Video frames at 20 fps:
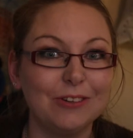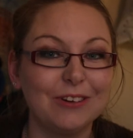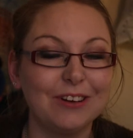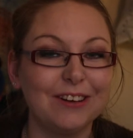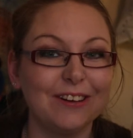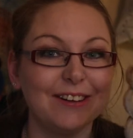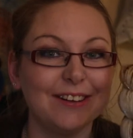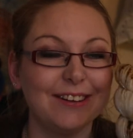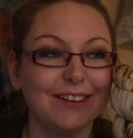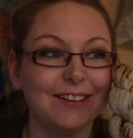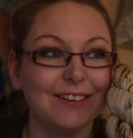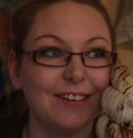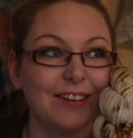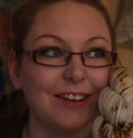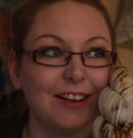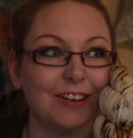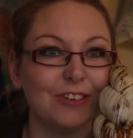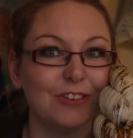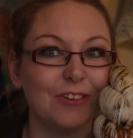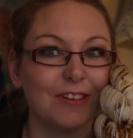cast this on.
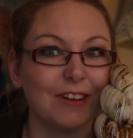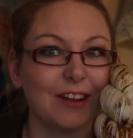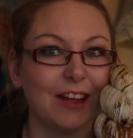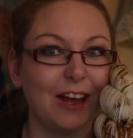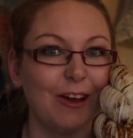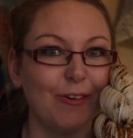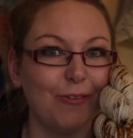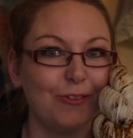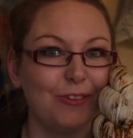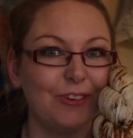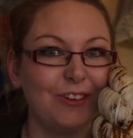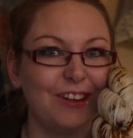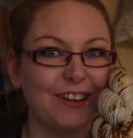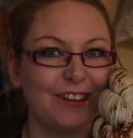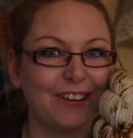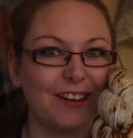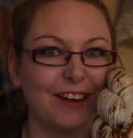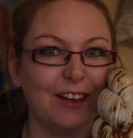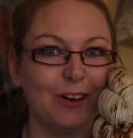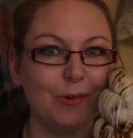I just have to
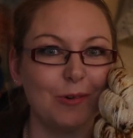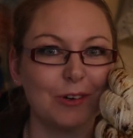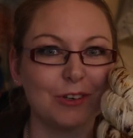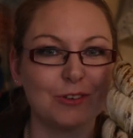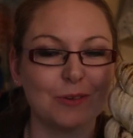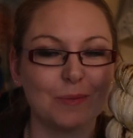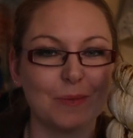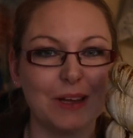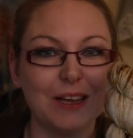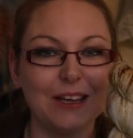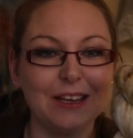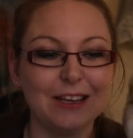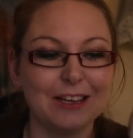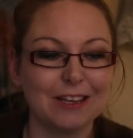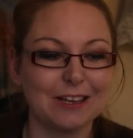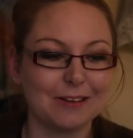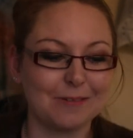decide what to make.